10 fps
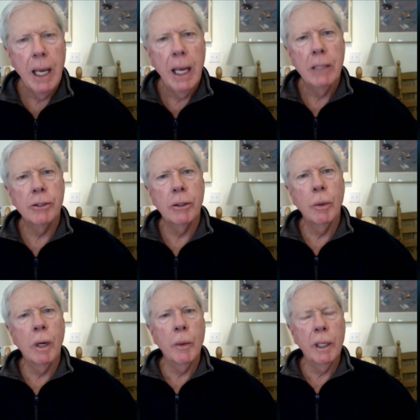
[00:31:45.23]
And so,
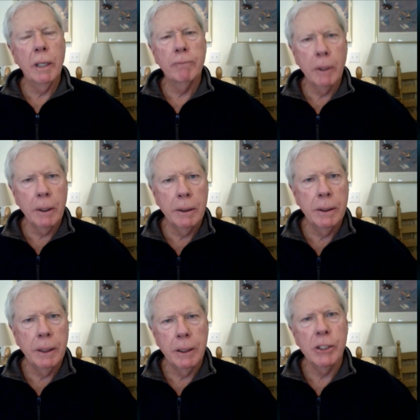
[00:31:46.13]
what we have learned
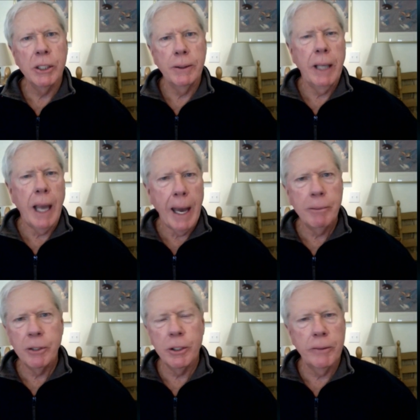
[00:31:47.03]
is that the
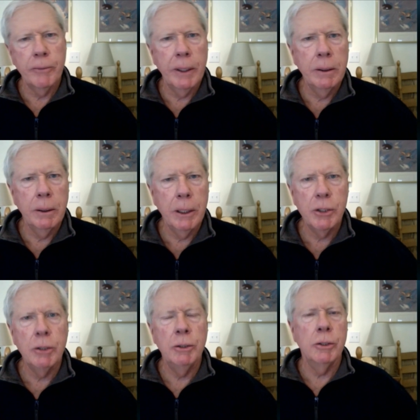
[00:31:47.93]
absence of
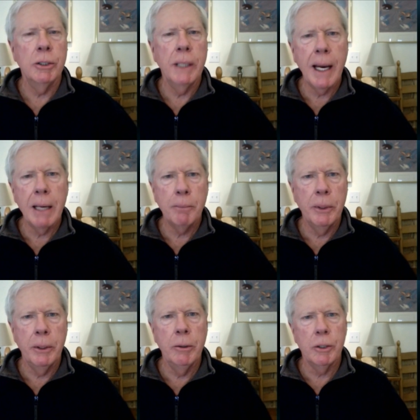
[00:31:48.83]
regulation does not
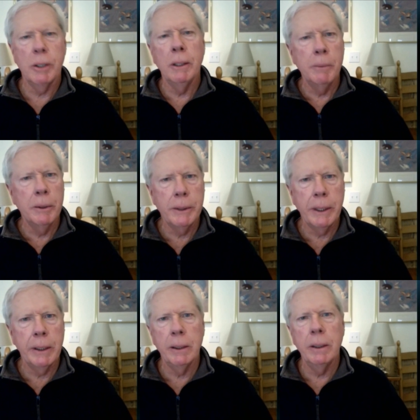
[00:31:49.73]
produce
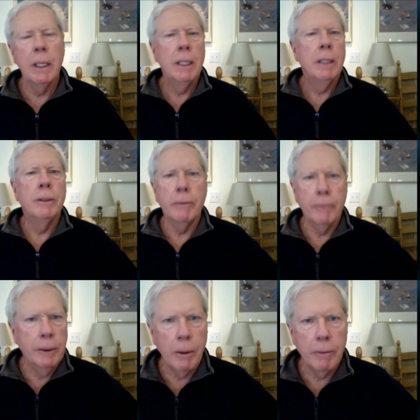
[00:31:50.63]
libertarian
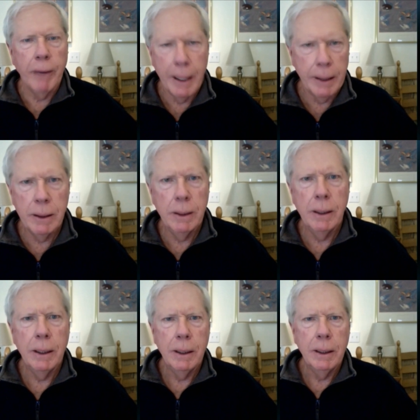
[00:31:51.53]
nirvana,
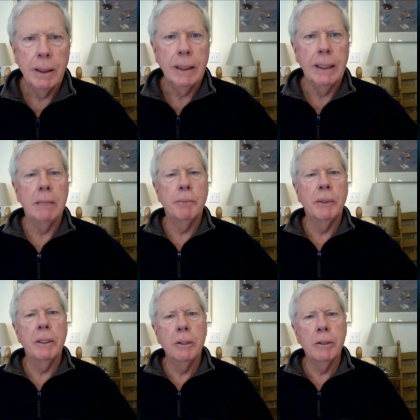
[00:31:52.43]
it
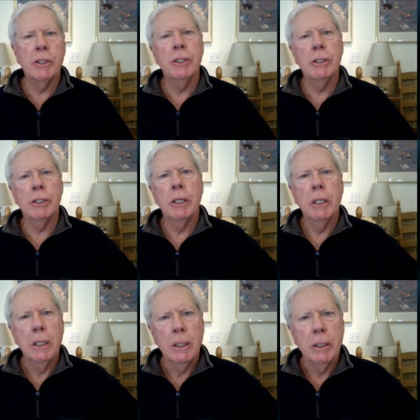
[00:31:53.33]
produces
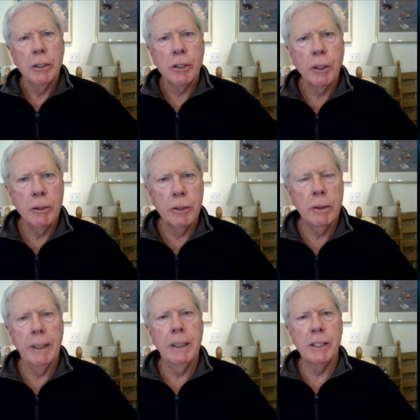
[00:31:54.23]

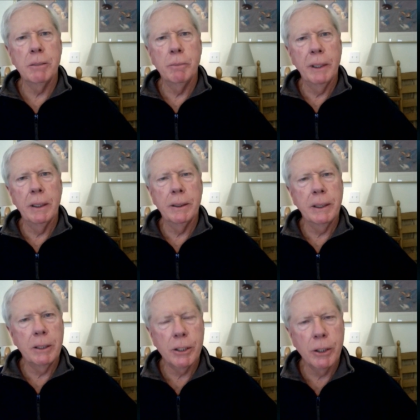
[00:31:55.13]
social
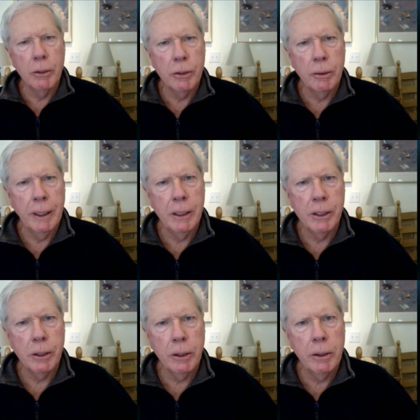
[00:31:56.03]
instability, social
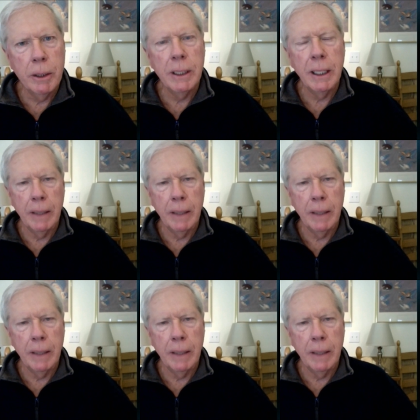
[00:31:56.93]
insecurity.